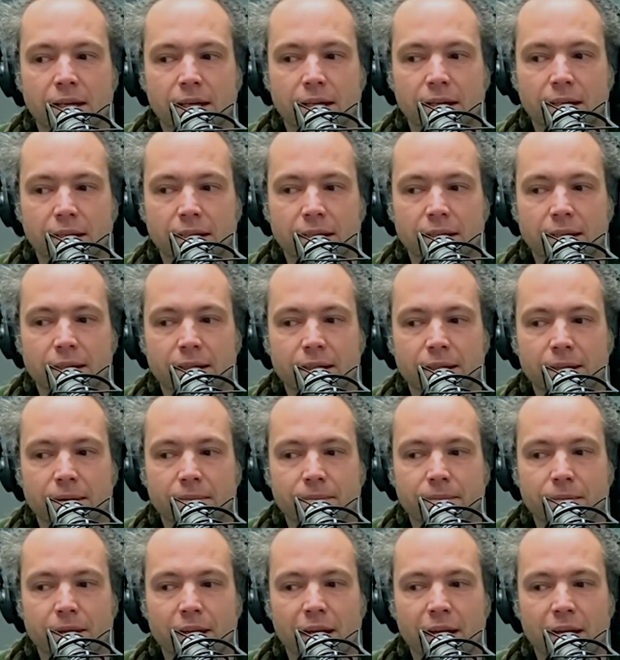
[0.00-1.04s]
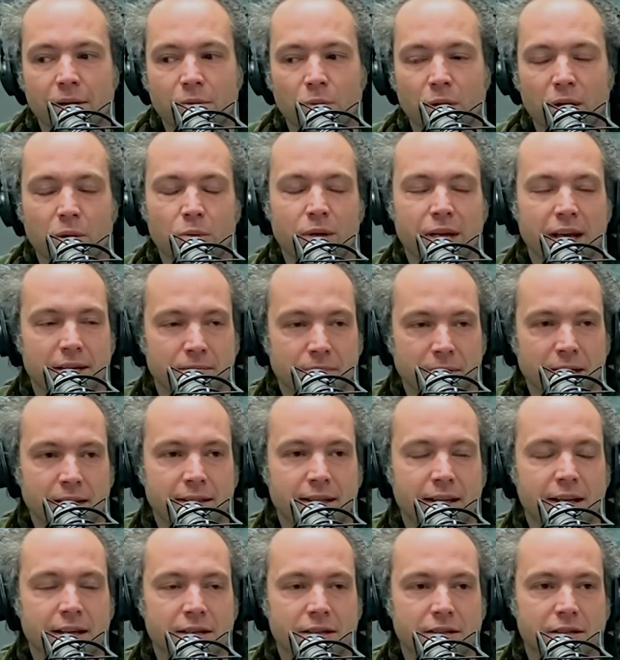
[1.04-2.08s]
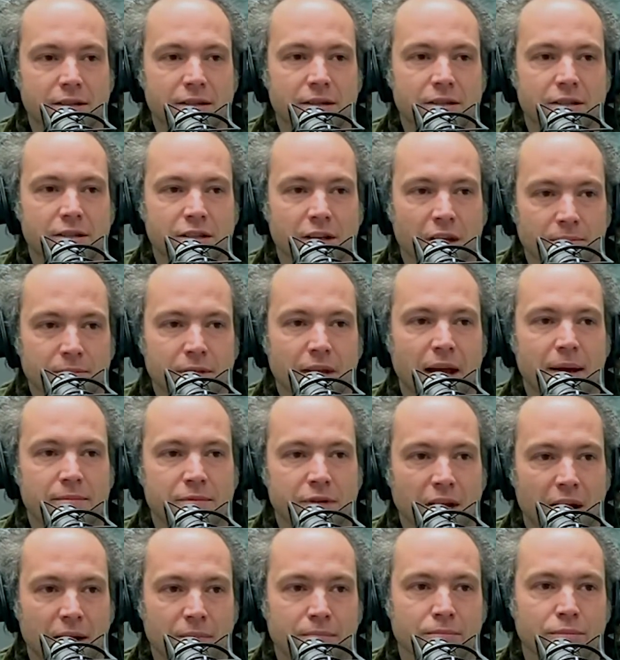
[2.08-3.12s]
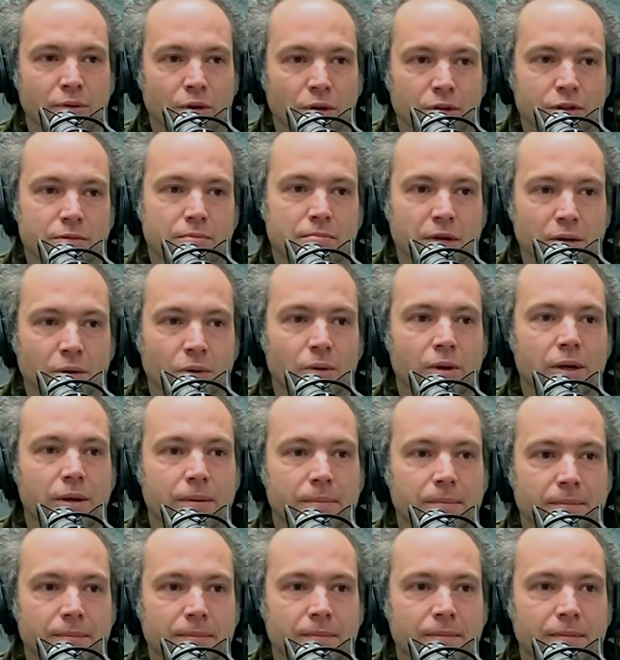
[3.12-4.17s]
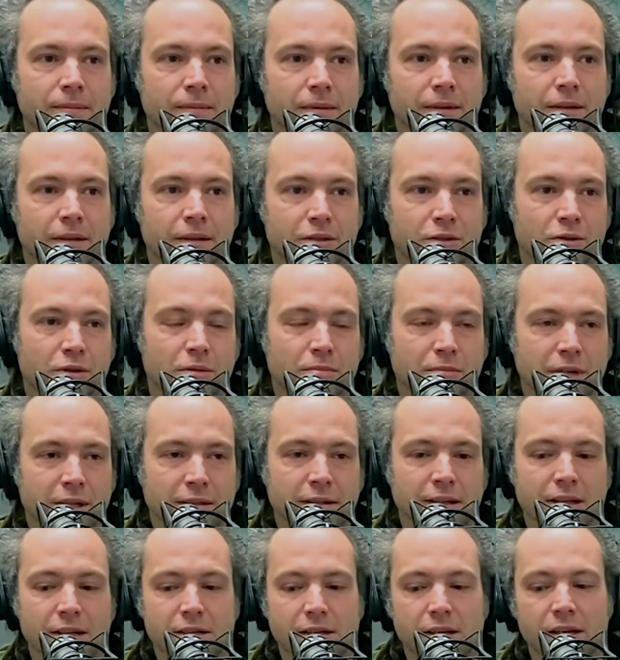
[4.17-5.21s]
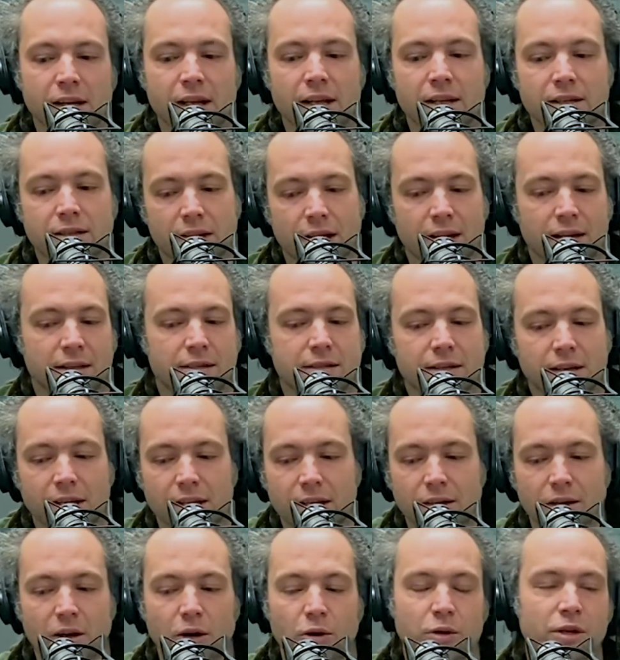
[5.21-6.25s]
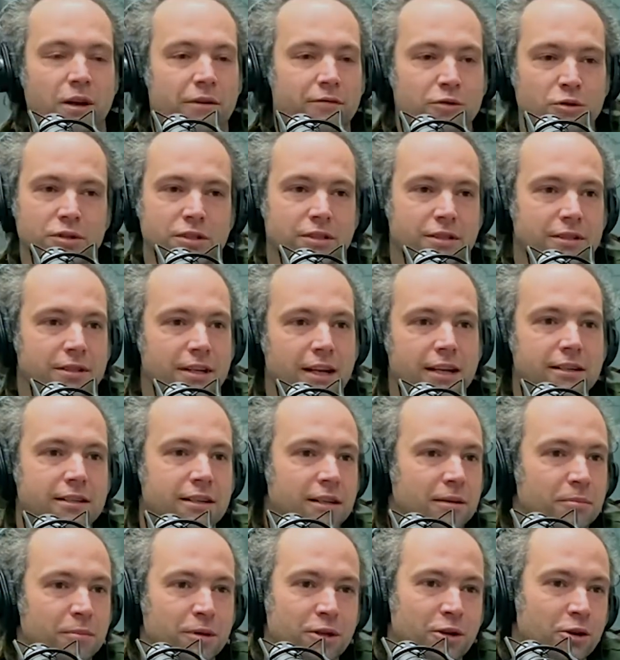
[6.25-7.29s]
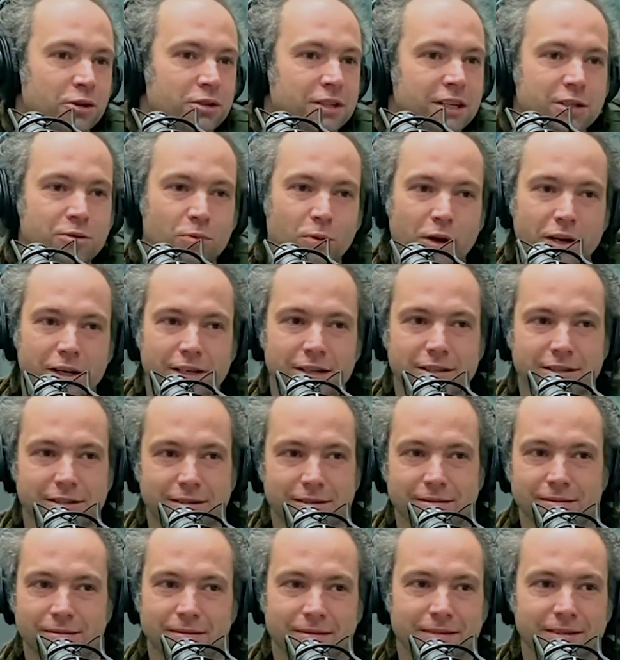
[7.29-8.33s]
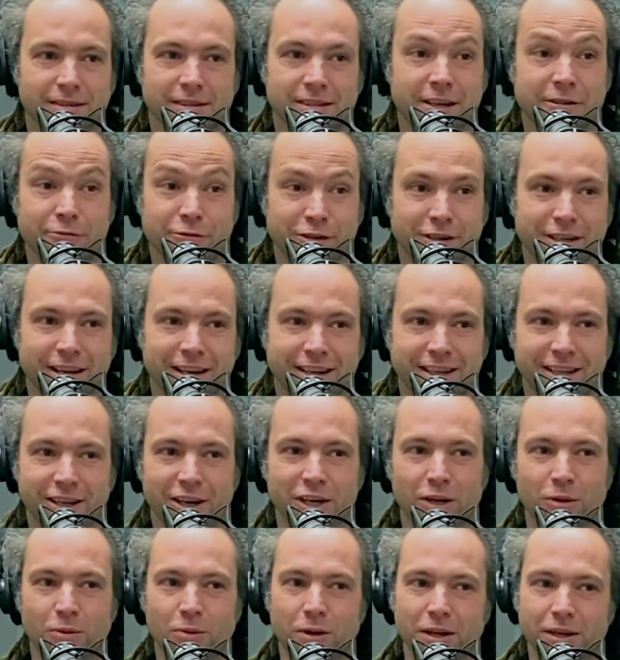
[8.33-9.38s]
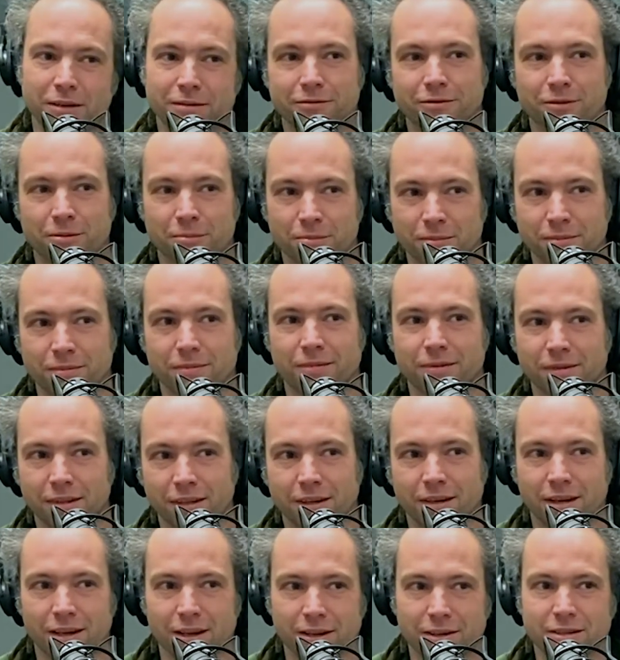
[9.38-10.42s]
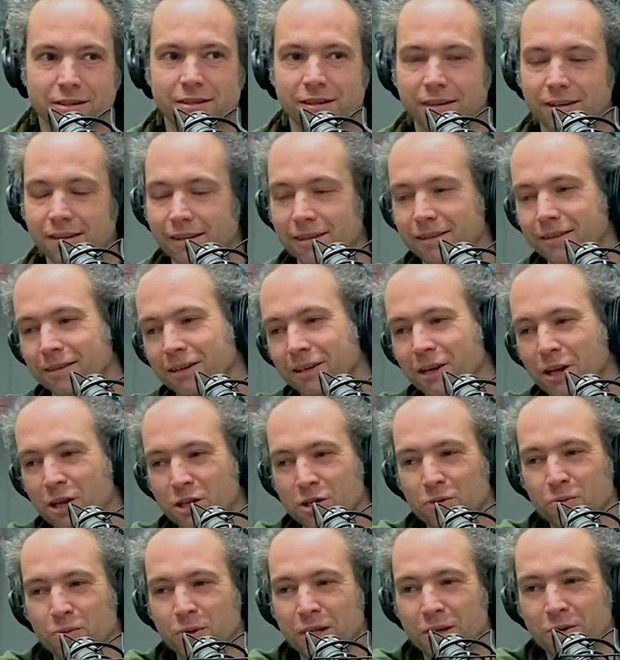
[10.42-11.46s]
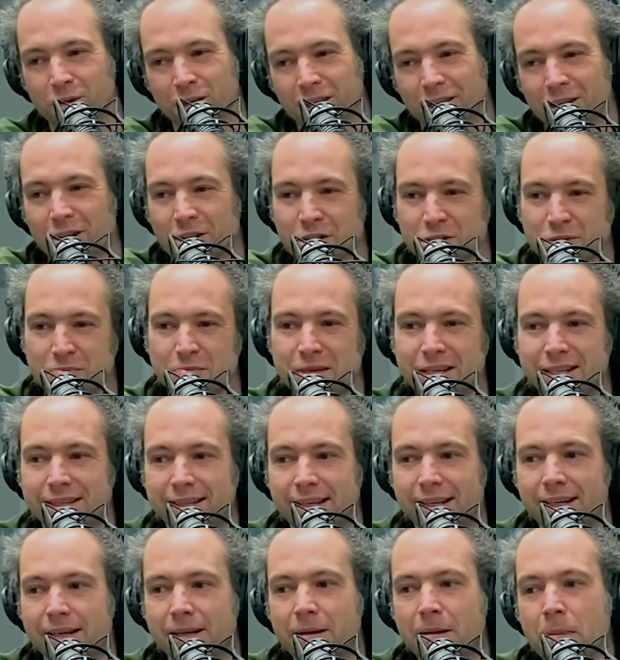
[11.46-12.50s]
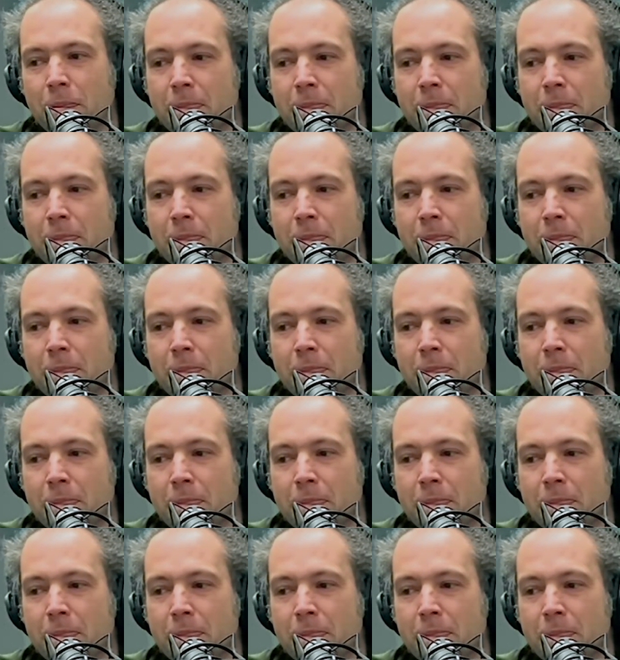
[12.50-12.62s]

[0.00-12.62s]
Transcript: And when we had meetings, sometimes I brought milk to the meetings, and I say, oh, you have to taste it because this one is different than the other one from the last week or the last meeting.